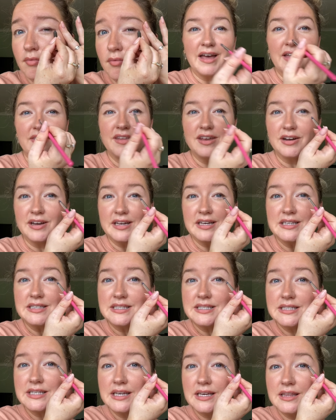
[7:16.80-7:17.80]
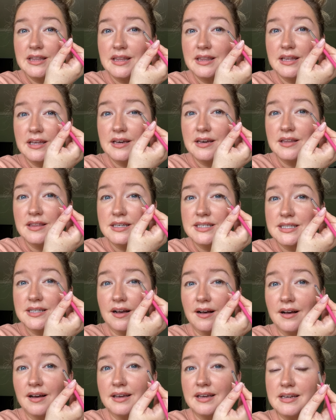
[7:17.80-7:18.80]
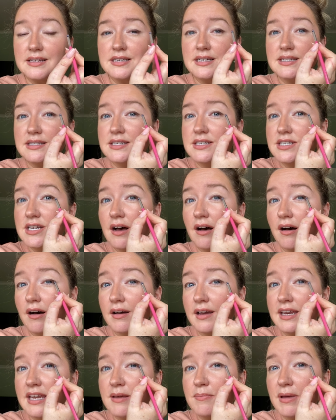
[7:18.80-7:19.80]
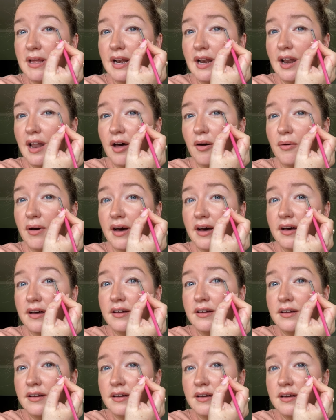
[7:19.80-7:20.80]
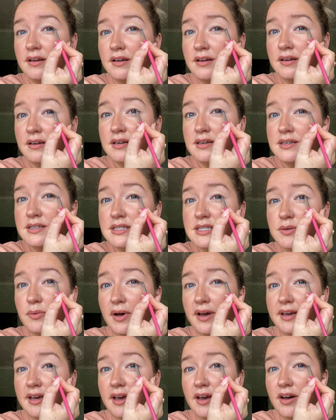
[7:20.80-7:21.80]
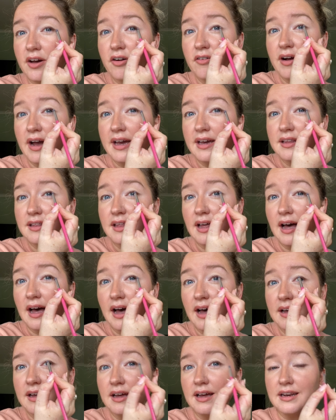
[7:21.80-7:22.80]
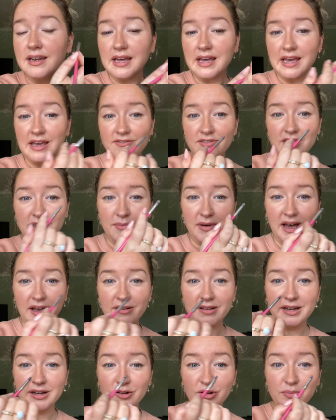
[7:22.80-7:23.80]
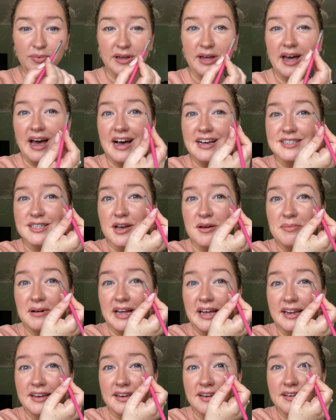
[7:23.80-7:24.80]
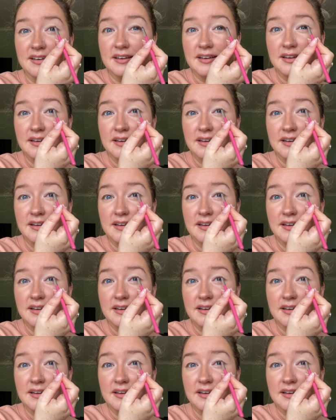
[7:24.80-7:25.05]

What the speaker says: And then I can see that the other side is a tiny bit lower, so I can correct that and even them out a little bit as I blend.